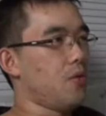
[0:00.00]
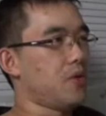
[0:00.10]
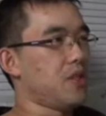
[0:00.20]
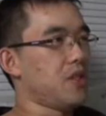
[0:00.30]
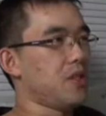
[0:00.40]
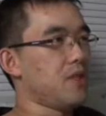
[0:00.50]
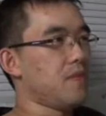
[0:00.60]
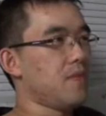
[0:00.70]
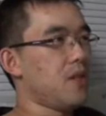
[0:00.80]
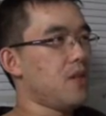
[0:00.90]
oh jeez,
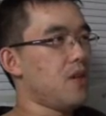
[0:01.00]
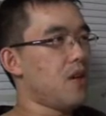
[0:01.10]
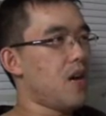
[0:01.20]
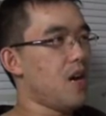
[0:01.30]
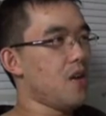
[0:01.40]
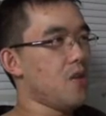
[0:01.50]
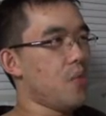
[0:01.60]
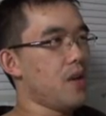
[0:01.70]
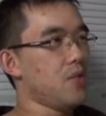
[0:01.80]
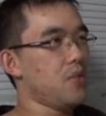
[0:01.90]
your uh,
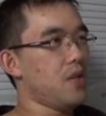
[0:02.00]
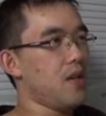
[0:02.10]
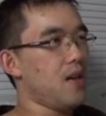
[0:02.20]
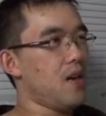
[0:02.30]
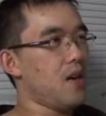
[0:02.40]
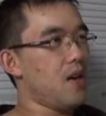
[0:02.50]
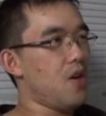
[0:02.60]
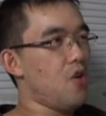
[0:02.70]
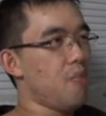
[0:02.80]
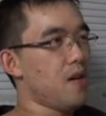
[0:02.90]
underwears will uh,
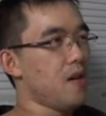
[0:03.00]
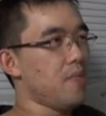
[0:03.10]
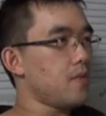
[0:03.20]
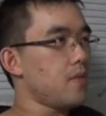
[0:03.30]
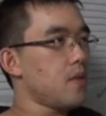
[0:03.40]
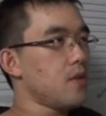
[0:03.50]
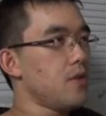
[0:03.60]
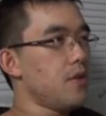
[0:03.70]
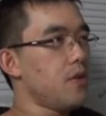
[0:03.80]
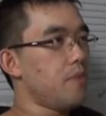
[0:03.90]
open up,
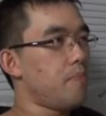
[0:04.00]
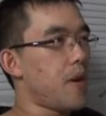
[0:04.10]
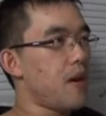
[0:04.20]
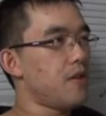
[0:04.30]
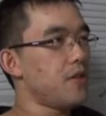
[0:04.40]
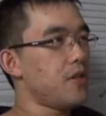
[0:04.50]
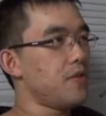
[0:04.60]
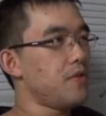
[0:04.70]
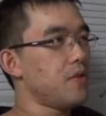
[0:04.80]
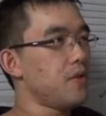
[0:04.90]
so you'll
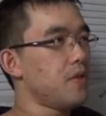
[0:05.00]
parachute.